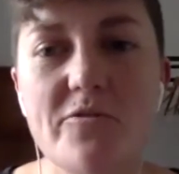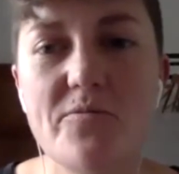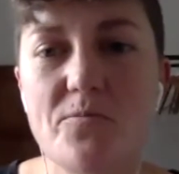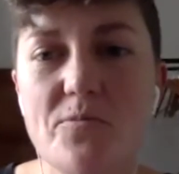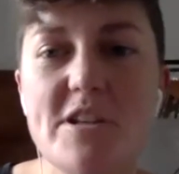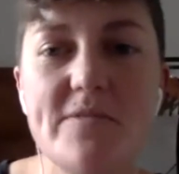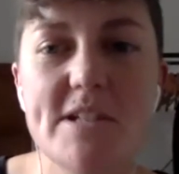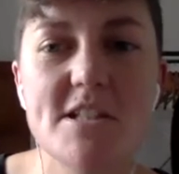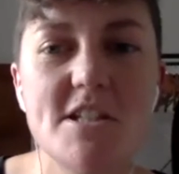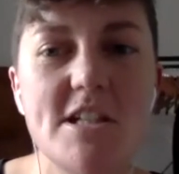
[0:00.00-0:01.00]

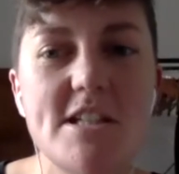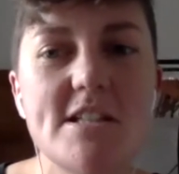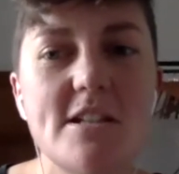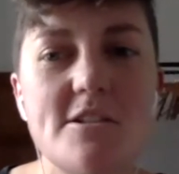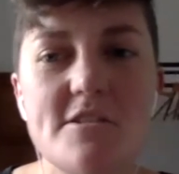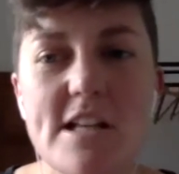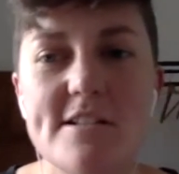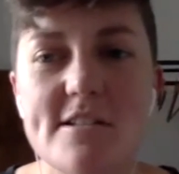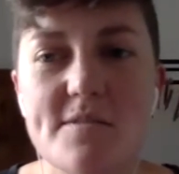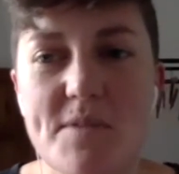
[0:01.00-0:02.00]
previous GISIG
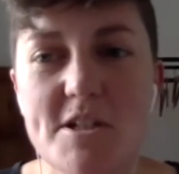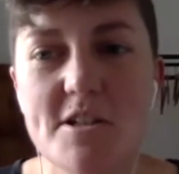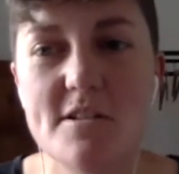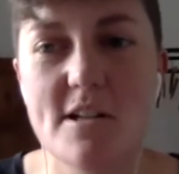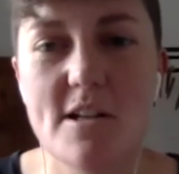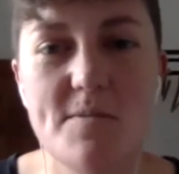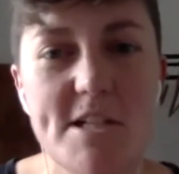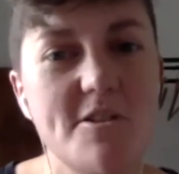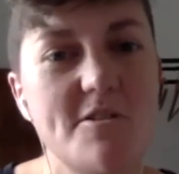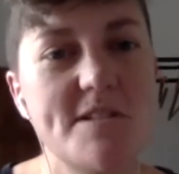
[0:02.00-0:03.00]
newsletter submissions, Global
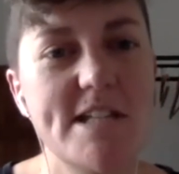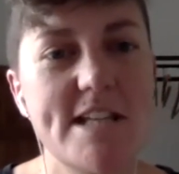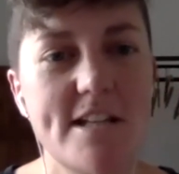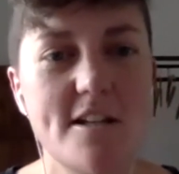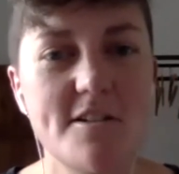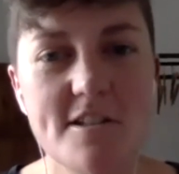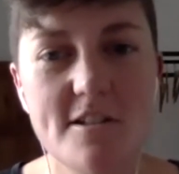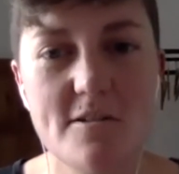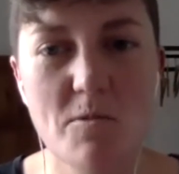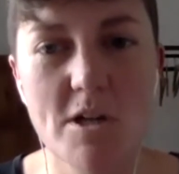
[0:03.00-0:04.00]
Issues in an
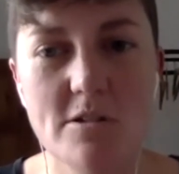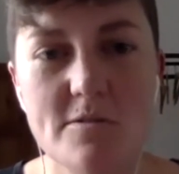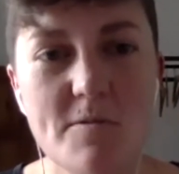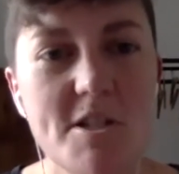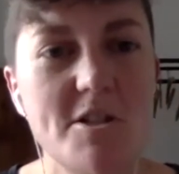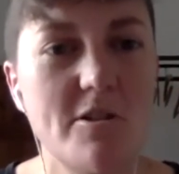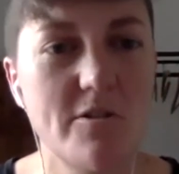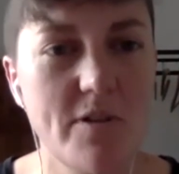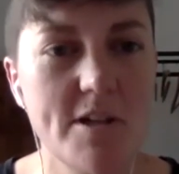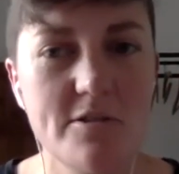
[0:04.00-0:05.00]
Uncertain World, which you can
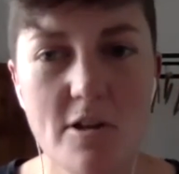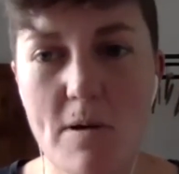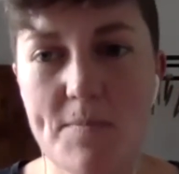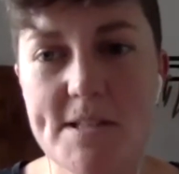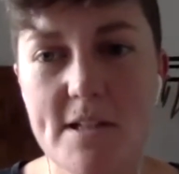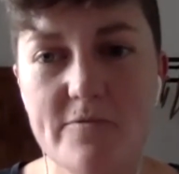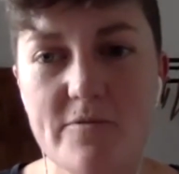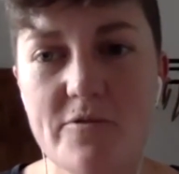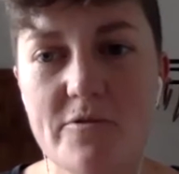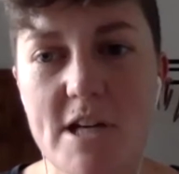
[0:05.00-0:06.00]
find on our website
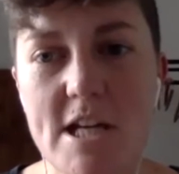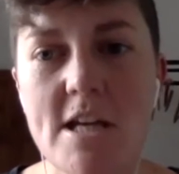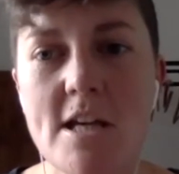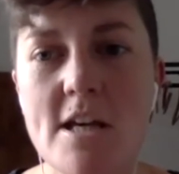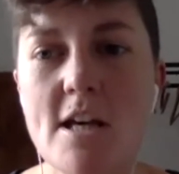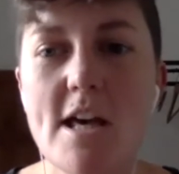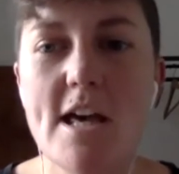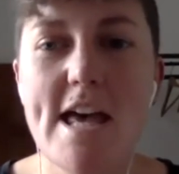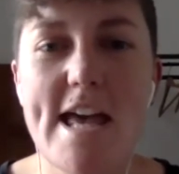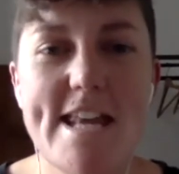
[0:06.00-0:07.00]
for free.
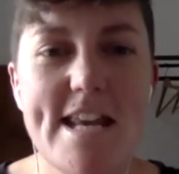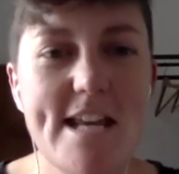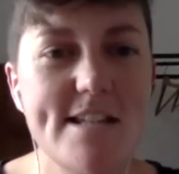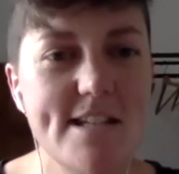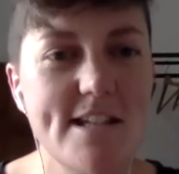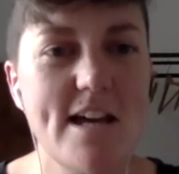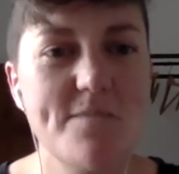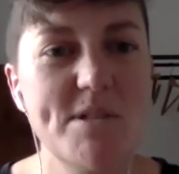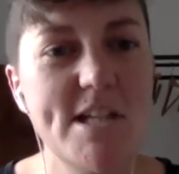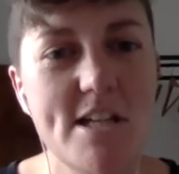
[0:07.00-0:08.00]
In editing
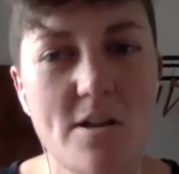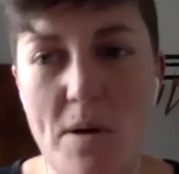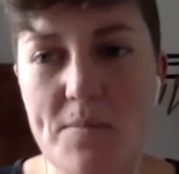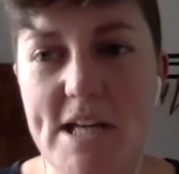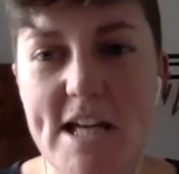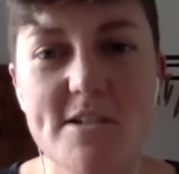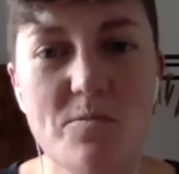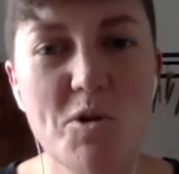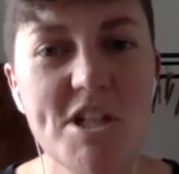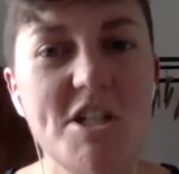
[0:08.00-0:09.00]
that particular publication,
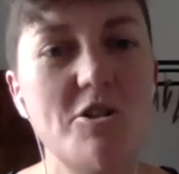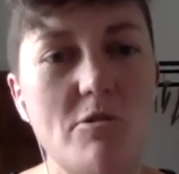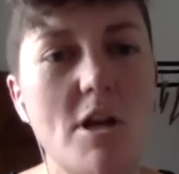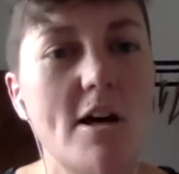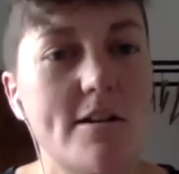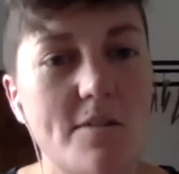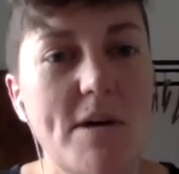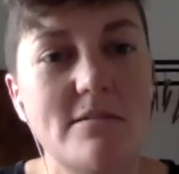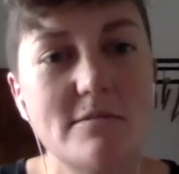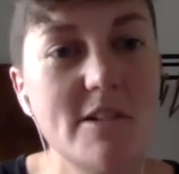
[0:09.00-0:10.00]
what did you learn
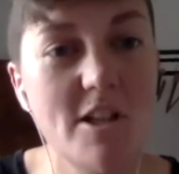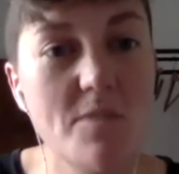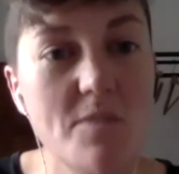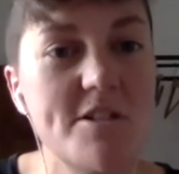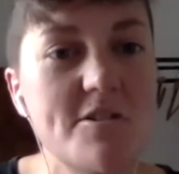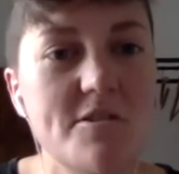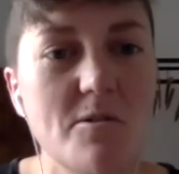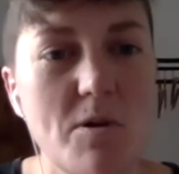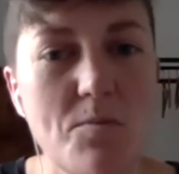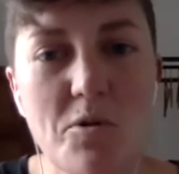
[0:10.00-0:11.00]
about the global issues that
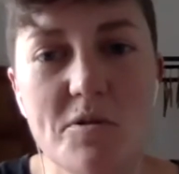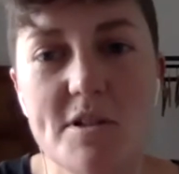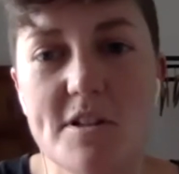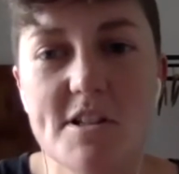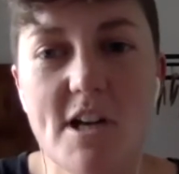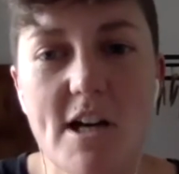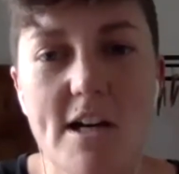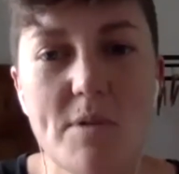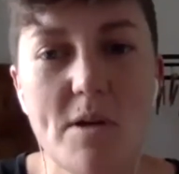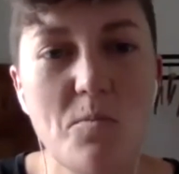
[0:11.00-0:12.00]
were important at the
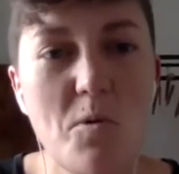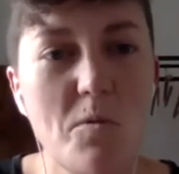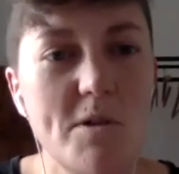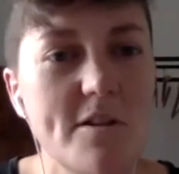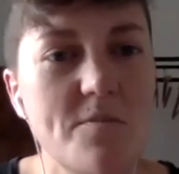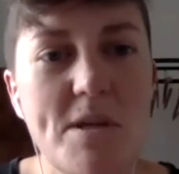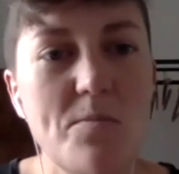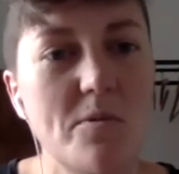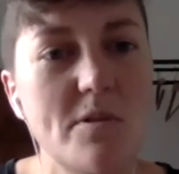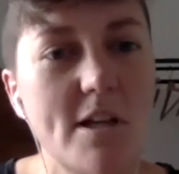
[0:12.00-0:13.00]
time, and what would other
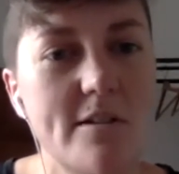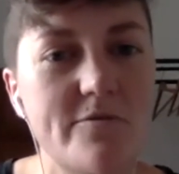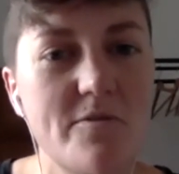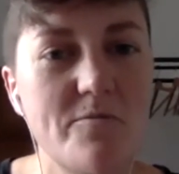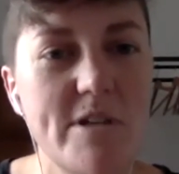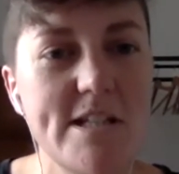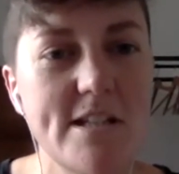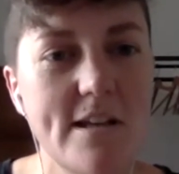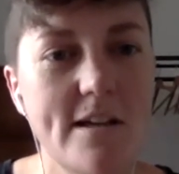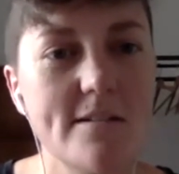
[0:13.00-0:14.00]
people learn from reading that?